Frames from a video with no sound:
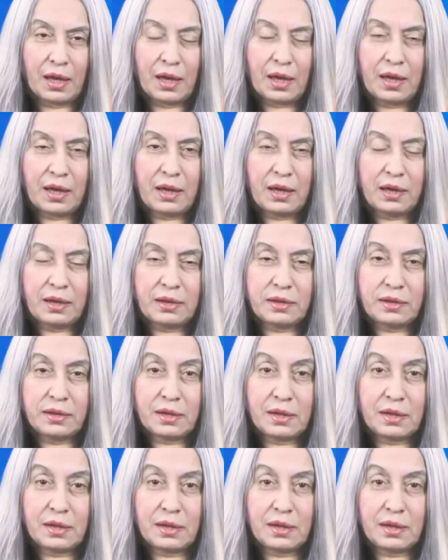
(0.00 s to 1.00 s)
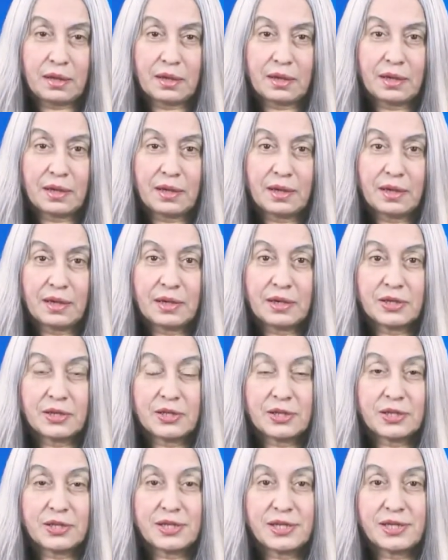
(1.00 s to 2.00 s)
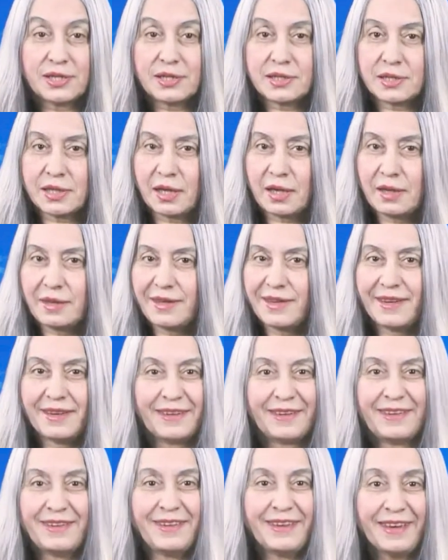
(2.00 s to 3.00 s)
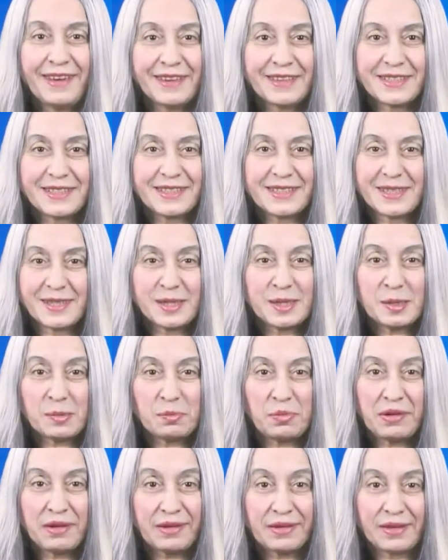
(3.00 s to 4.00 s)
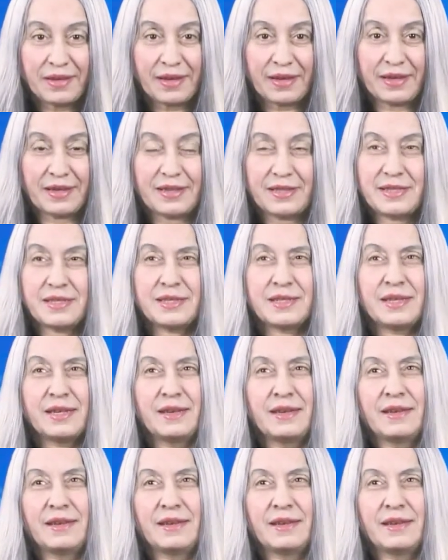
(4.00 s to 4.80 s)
And she said, yes, it's paradise.